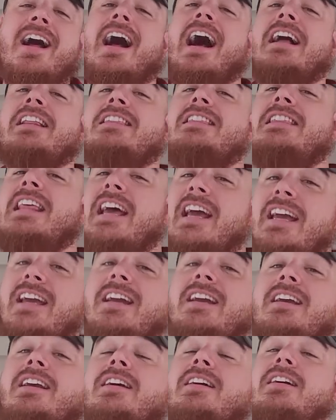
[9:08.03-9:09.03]
I
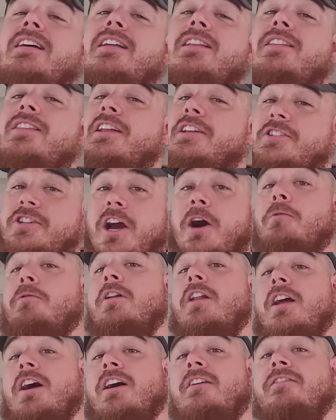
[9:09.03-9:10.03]
think that y'all will
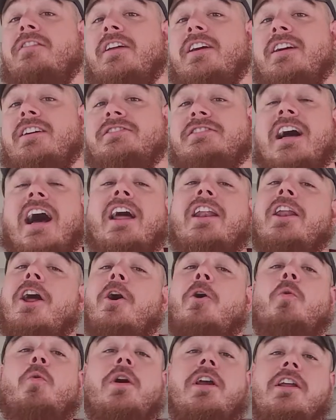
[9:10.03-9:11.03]
love this. I
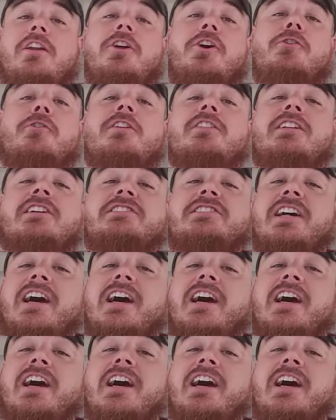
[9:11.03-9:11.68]
know we do in this